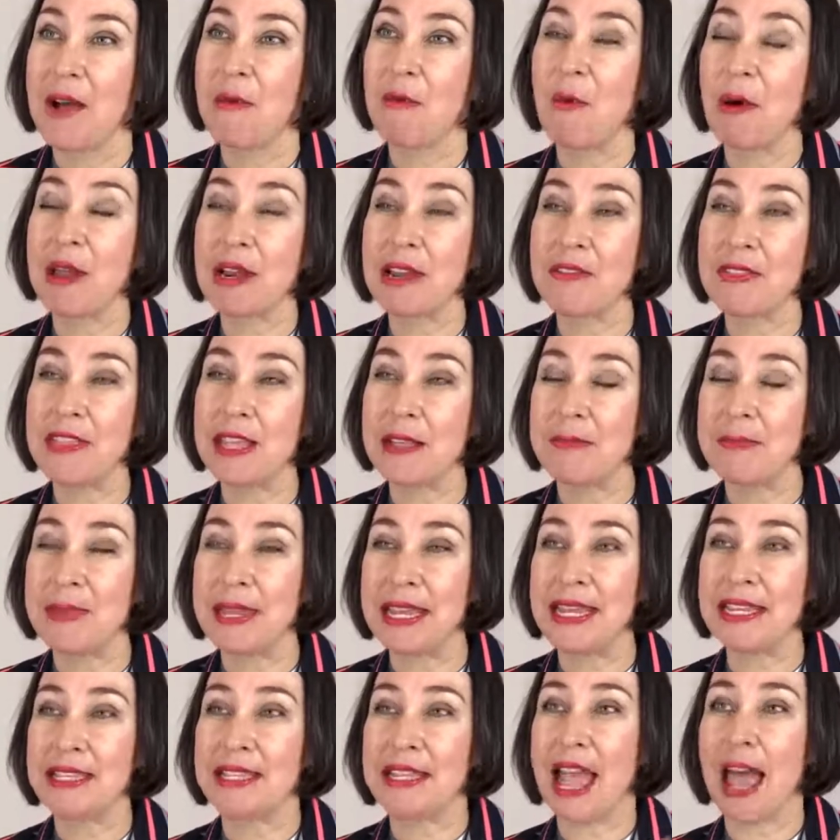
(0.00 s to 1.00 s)
One of them
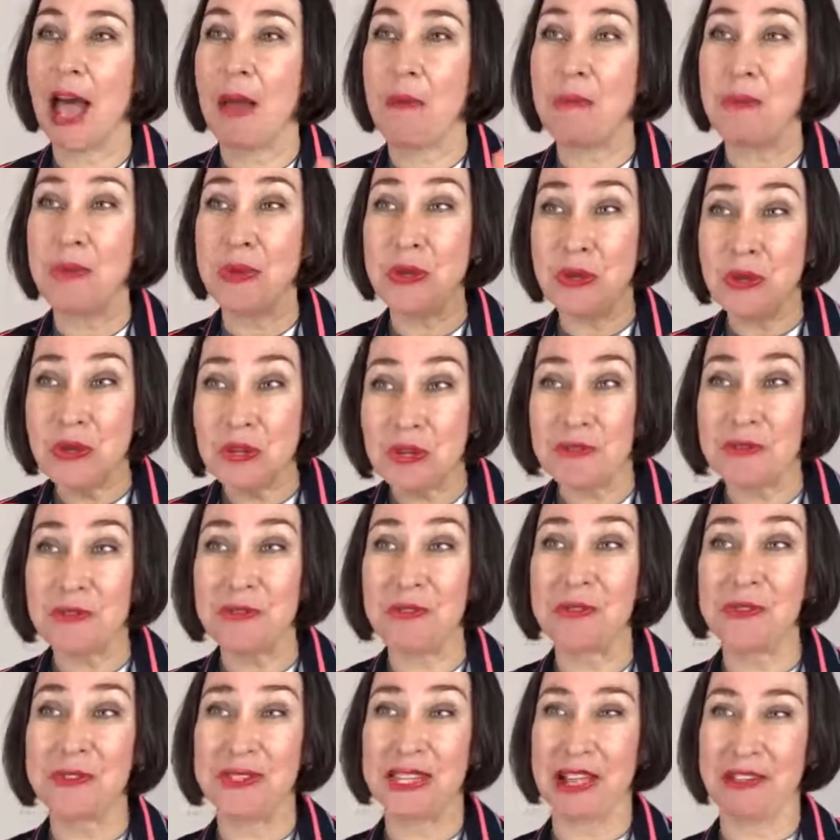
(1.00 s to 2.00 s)
is a
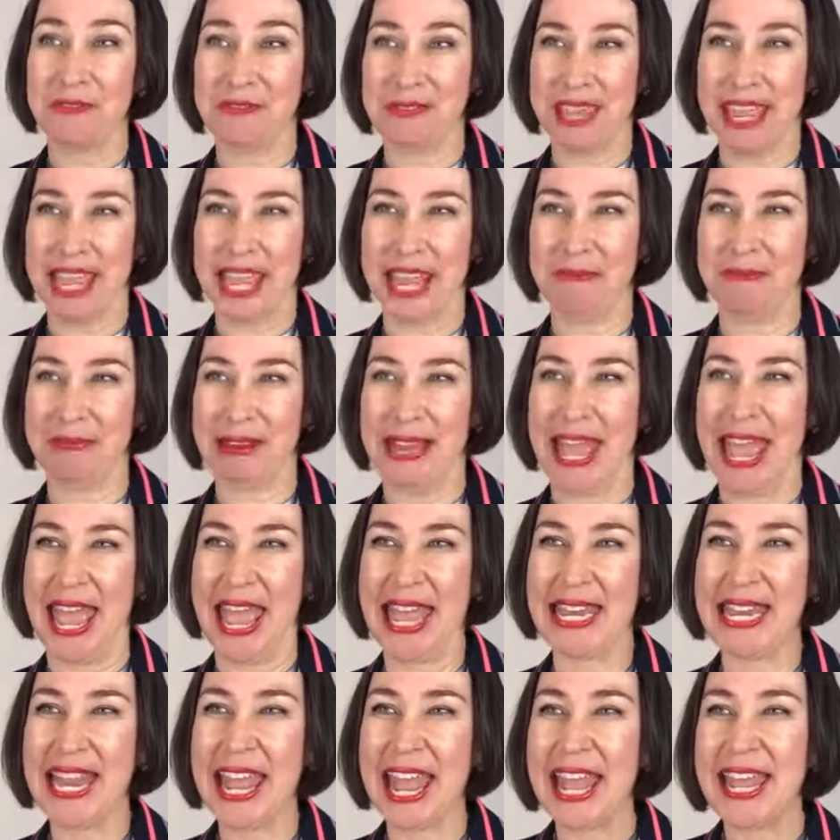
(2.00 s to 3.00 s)
beautiful self-care
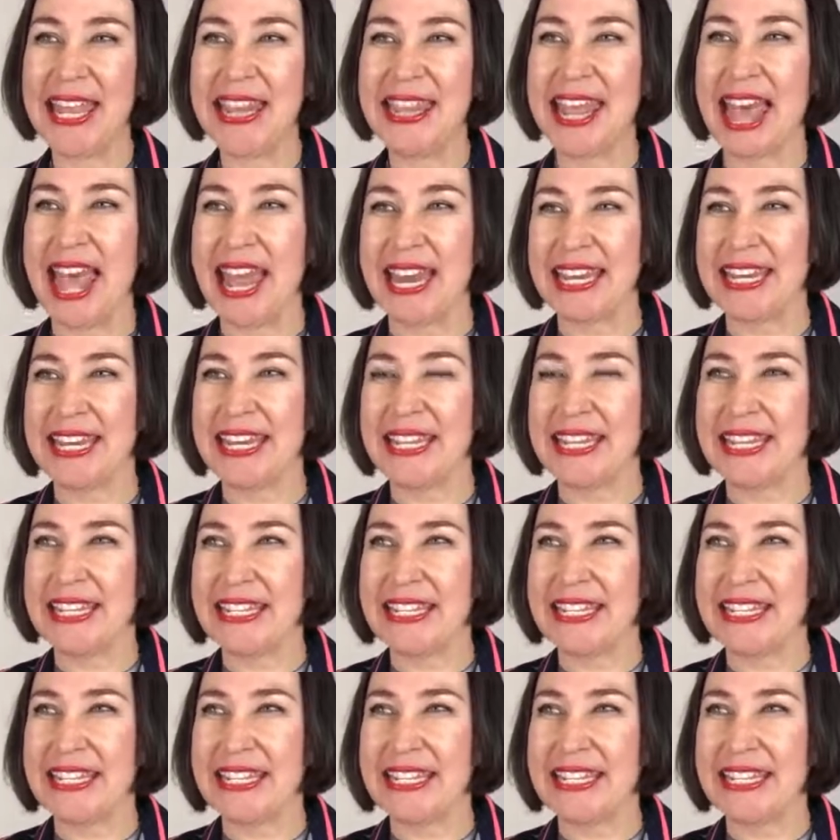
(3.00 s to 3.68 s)
plan that